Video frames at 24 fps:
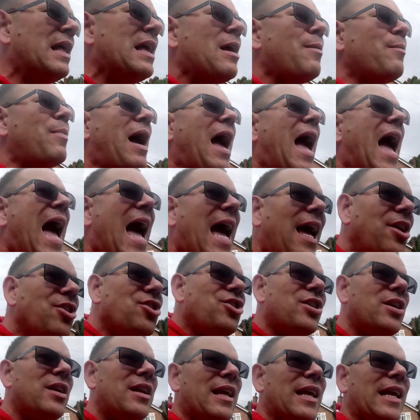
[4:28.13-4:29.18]
But
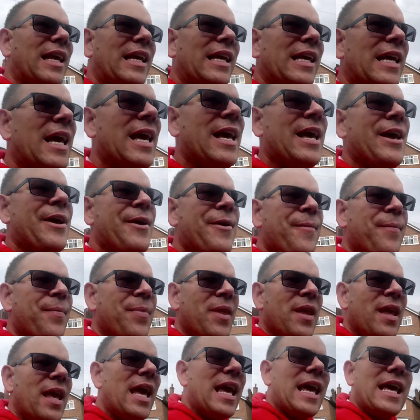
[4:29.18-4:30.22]
actually
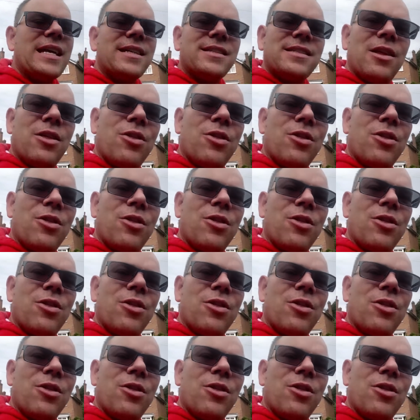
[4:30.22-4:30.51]
it's